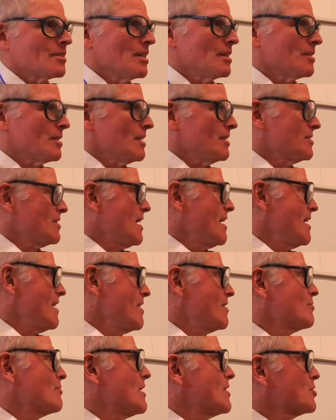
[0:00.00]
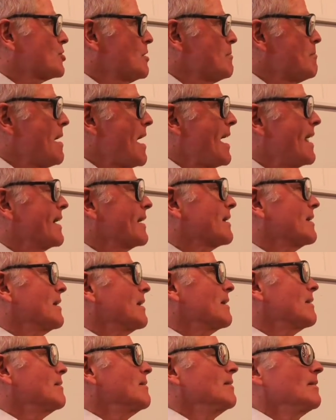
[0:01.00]
since this is a hairdresser
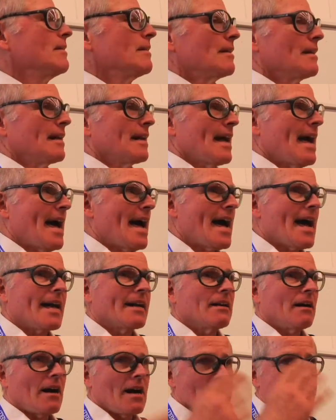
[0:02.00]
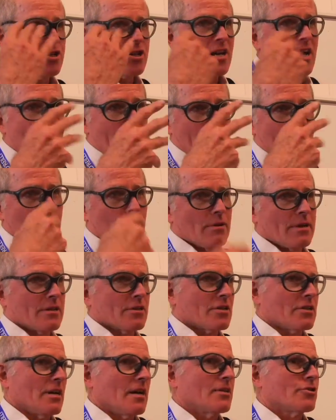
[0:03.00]
mannequin, it had eyeshadow
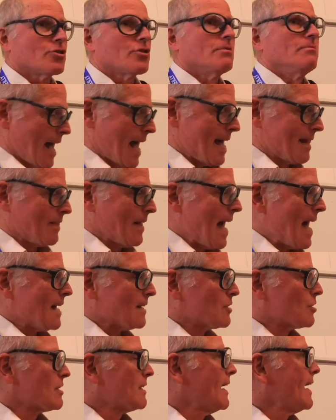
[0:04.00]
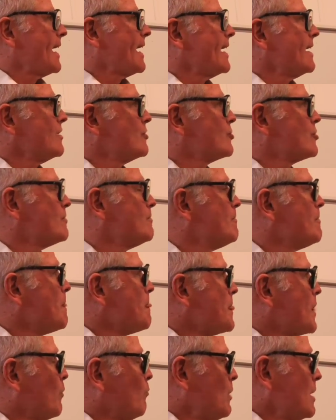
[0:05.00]
and such. At that stage,
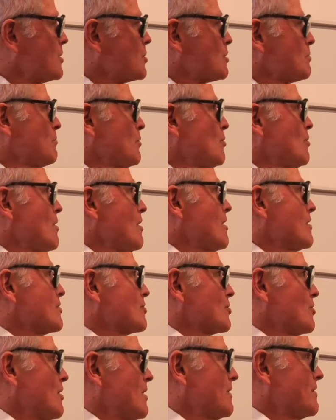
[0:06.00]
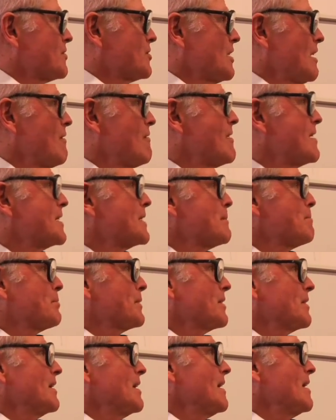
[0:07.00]
once more sort of
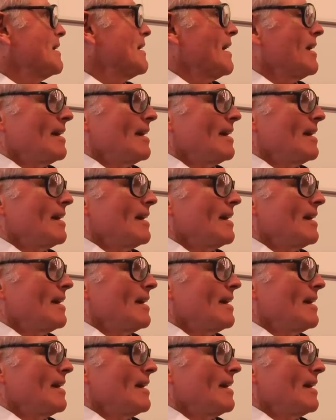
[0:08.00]
serendipity